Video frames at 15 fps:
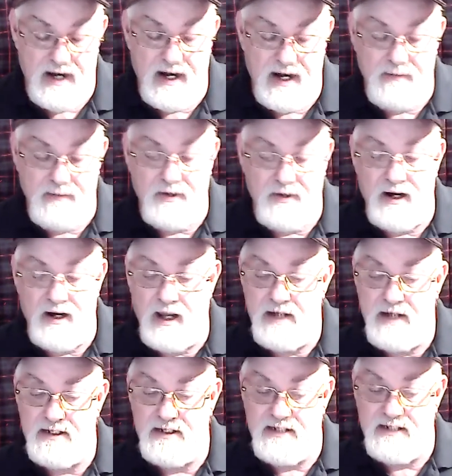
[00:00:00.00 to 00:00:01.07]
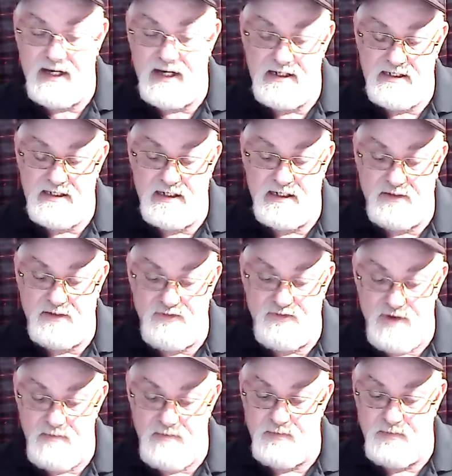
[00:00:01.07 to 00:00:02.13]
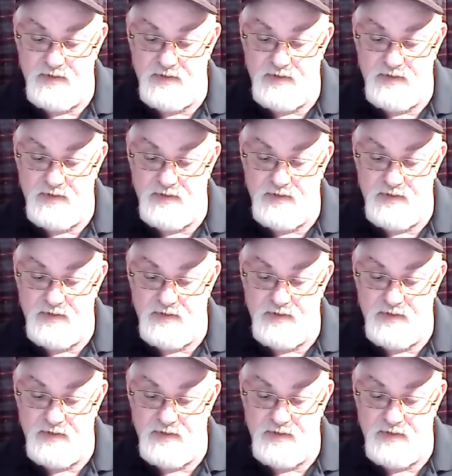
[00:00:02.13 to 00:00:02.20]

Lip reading: then I'm going to line the stainless steel drum.